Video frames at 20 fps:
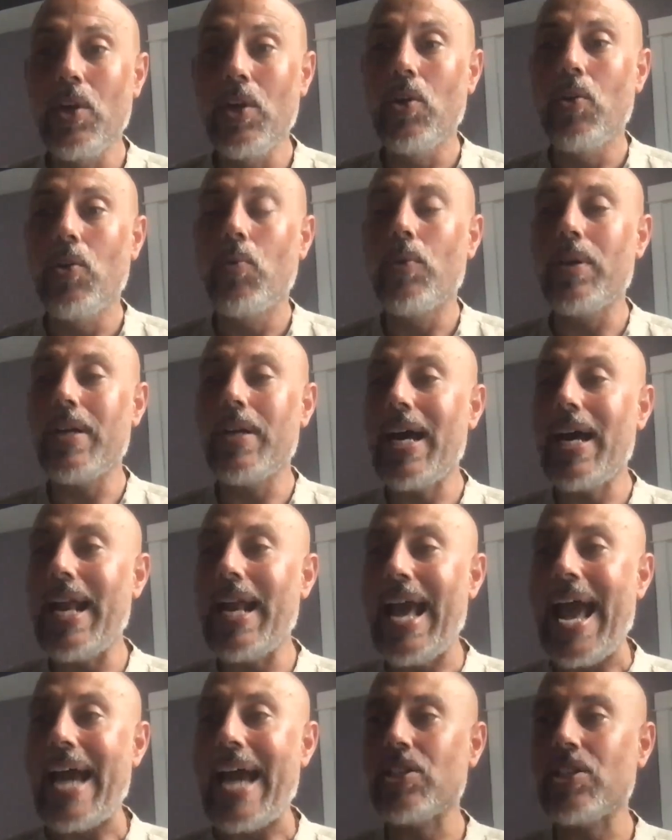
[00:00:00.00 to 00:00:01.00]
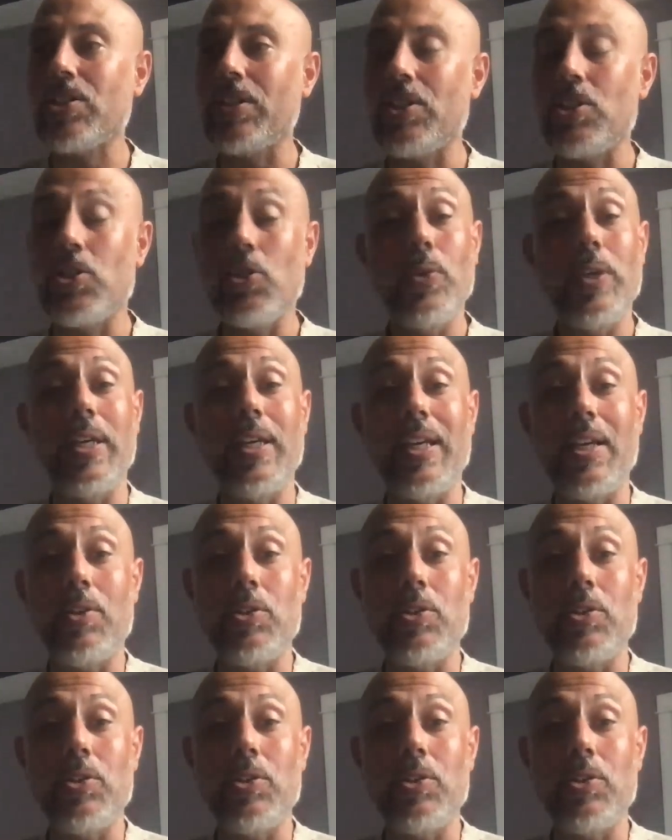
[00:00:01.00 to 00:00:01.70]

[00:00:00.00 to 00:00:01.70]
we're not actually doing